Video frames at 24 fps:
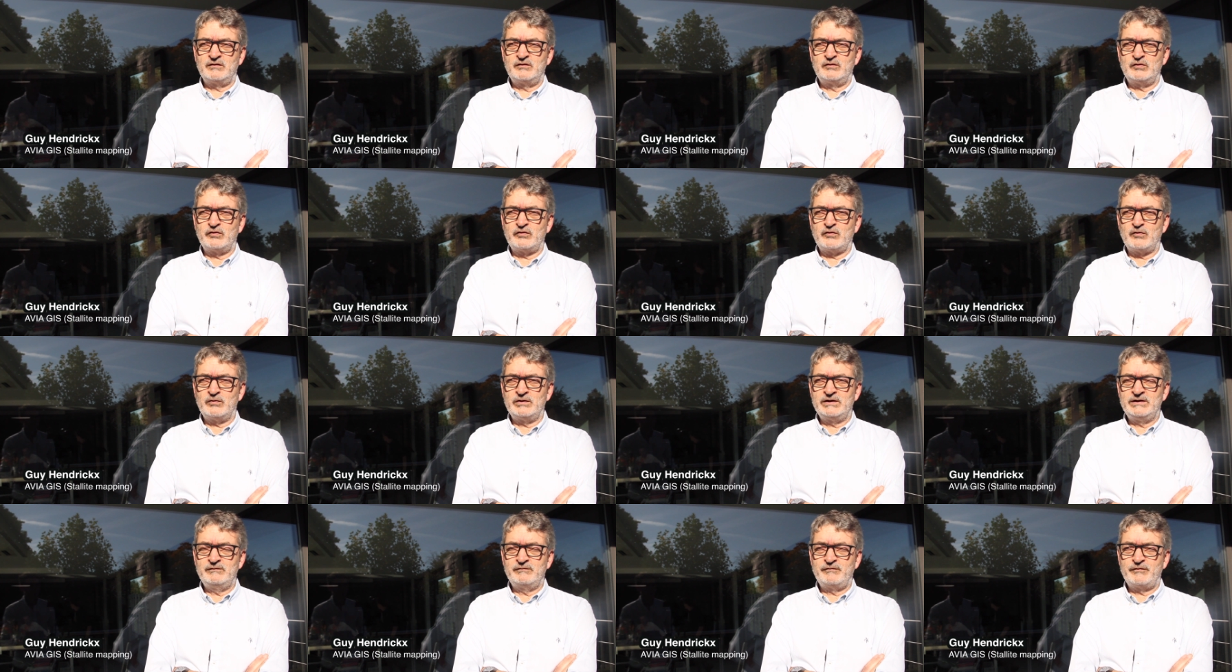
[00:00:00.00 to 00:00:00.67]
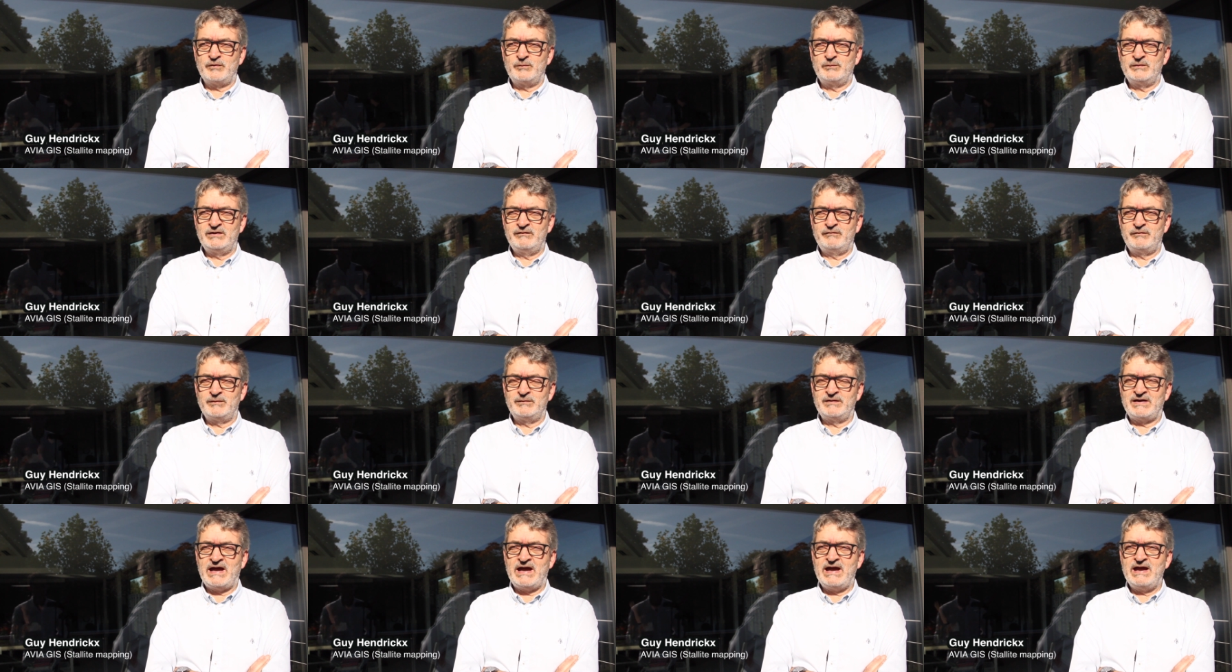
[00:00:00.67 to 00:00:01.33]
not only from
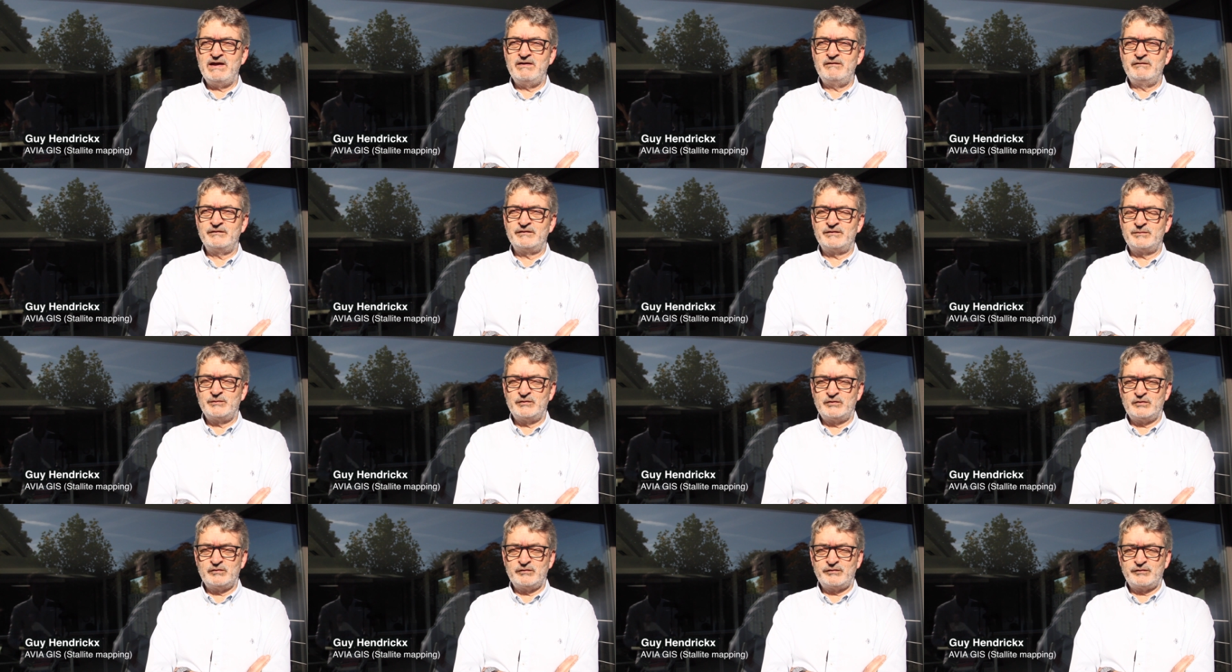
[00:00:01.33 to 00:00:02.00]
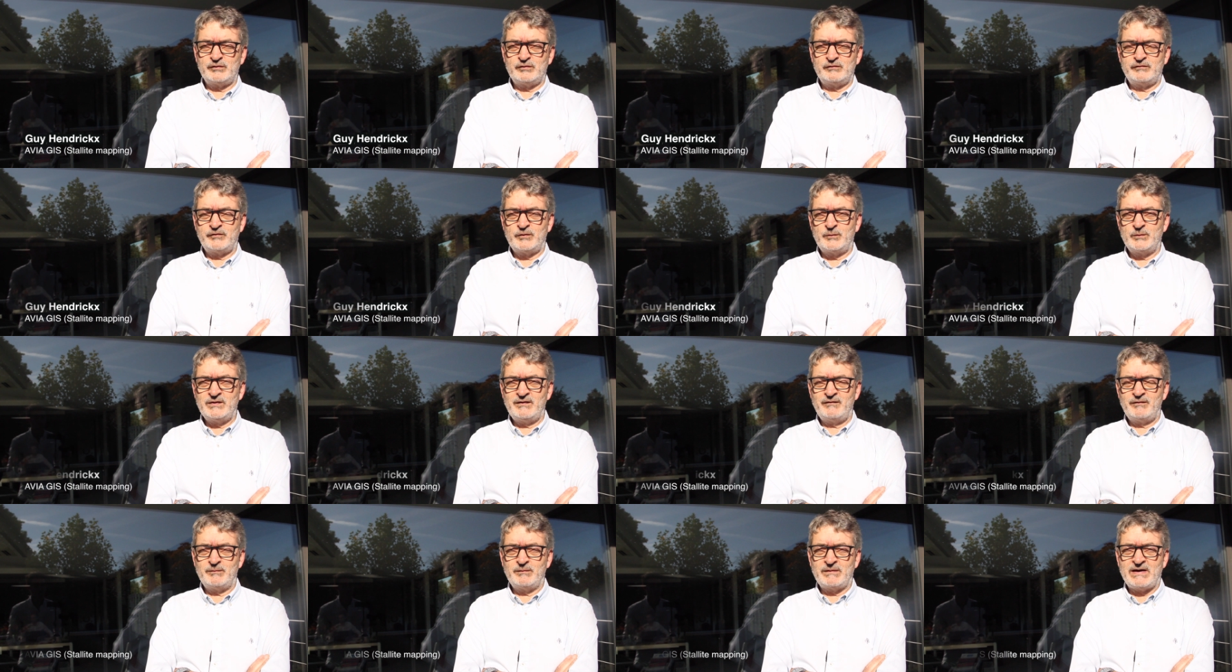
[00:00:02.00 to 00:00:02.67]
different hives, but also
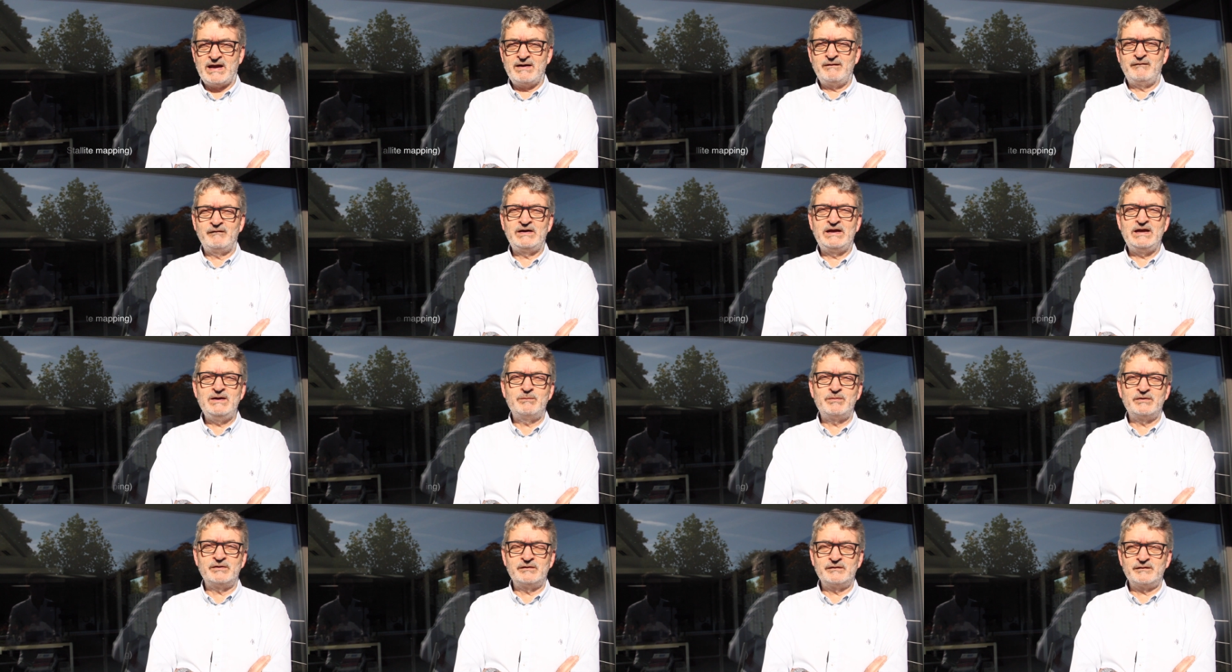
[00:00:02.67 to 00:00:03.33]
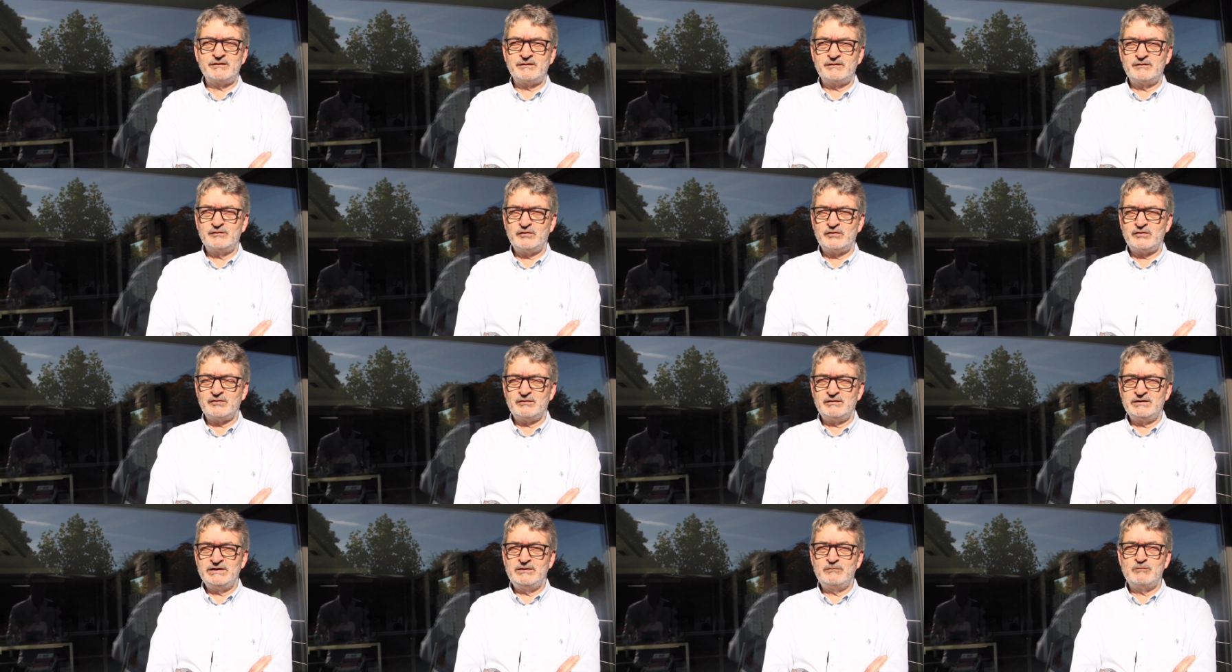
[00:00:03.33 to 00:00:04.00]
from different hive keepers, not
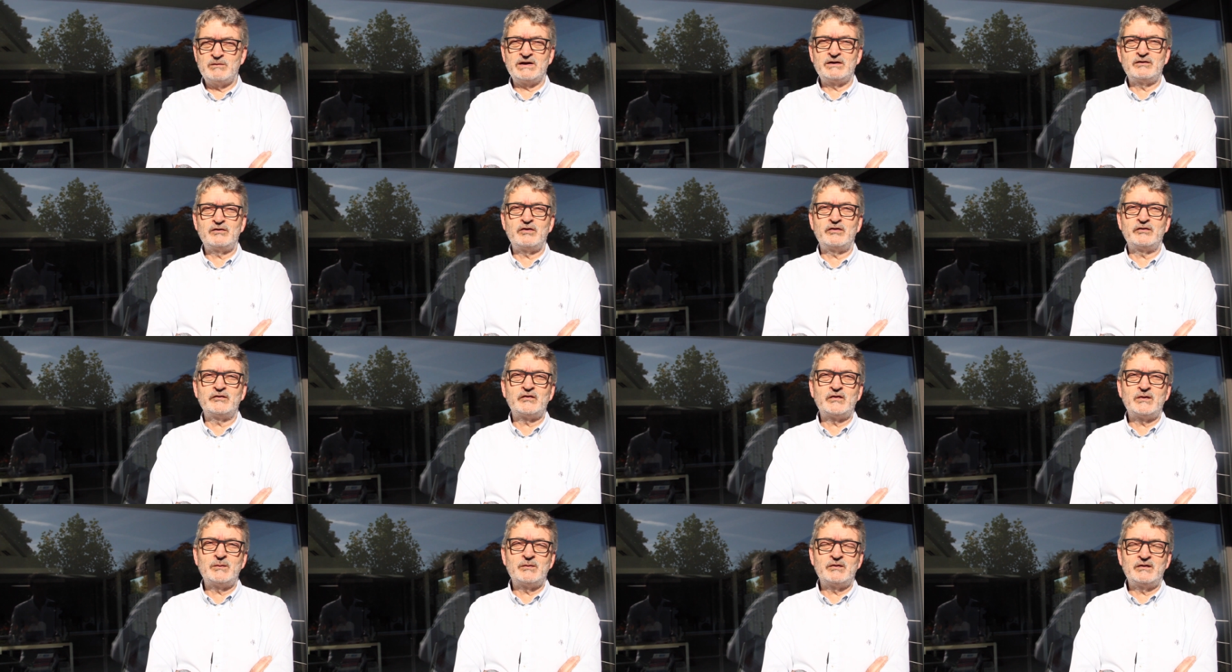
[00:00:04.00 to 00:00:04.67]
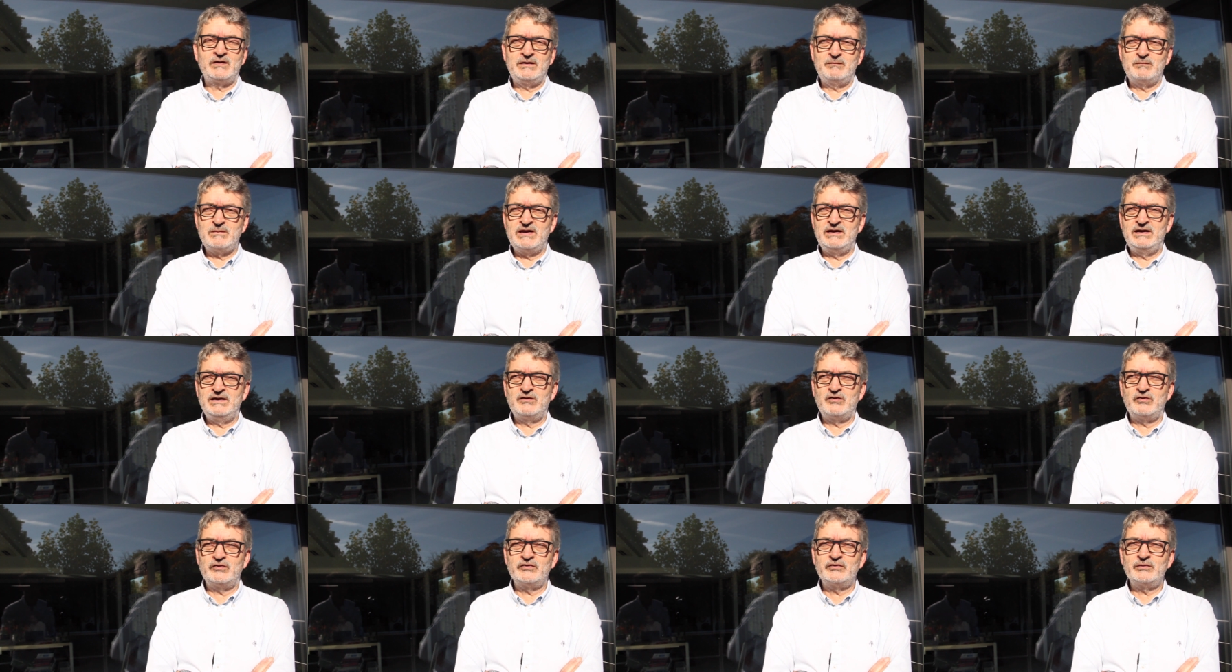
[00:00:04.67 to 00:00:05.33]
only in one country, but in
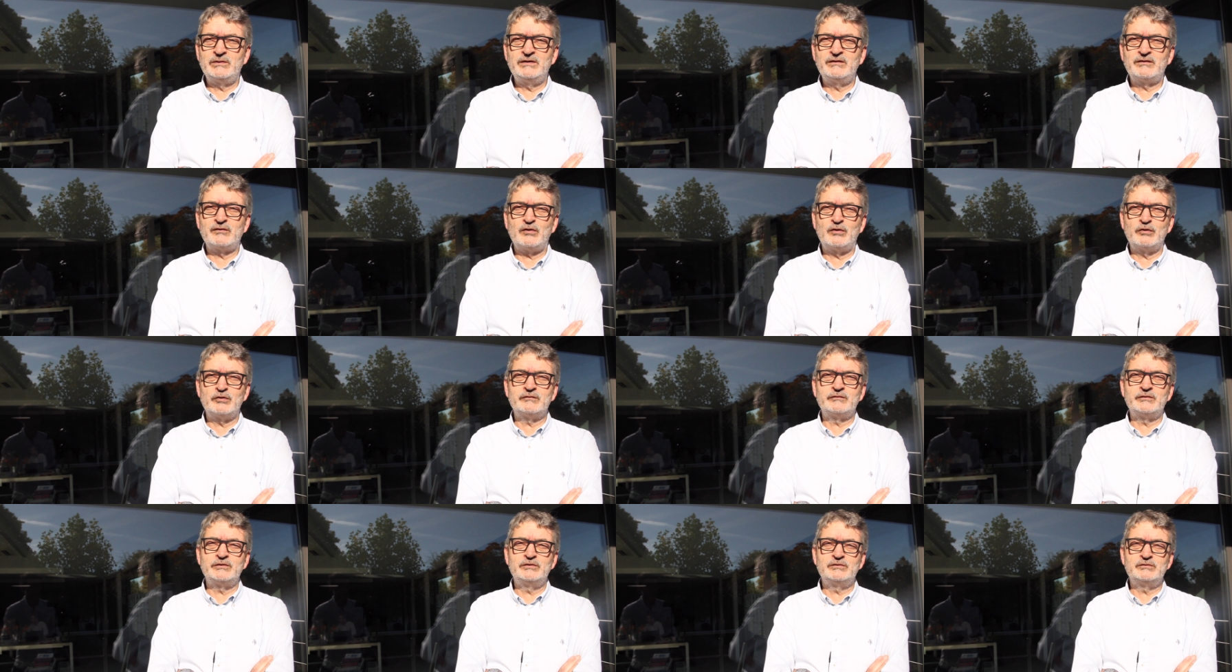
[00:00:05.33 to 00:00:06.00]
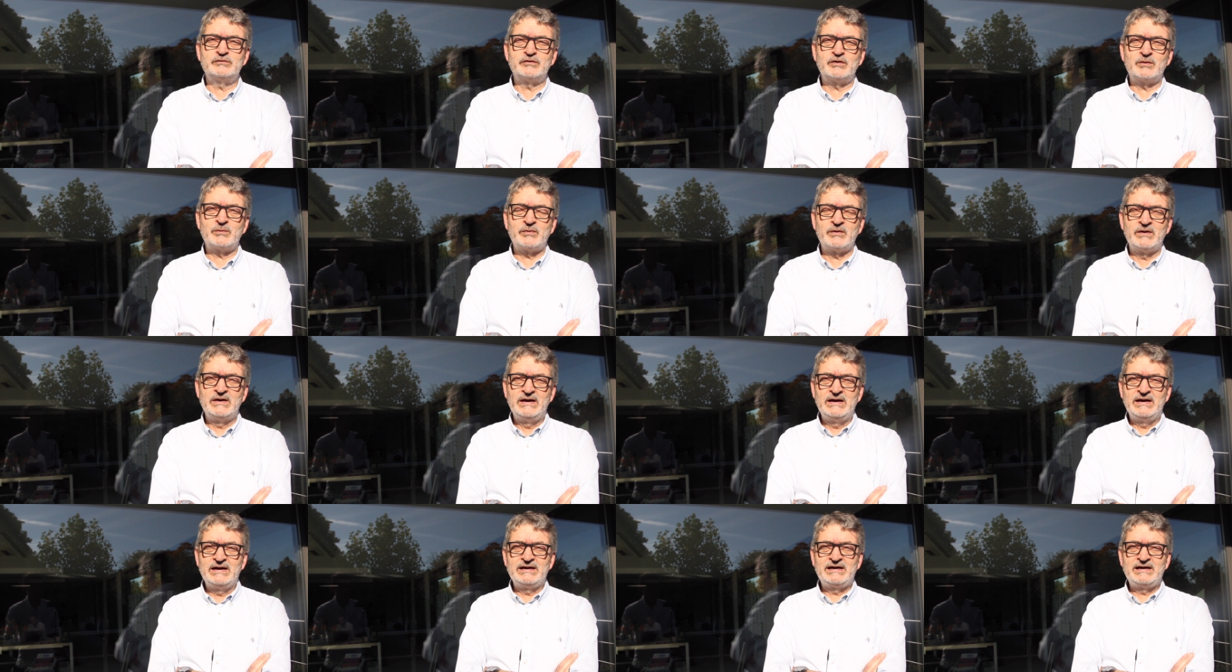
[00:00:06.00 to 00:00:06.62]
many countries all over Europe,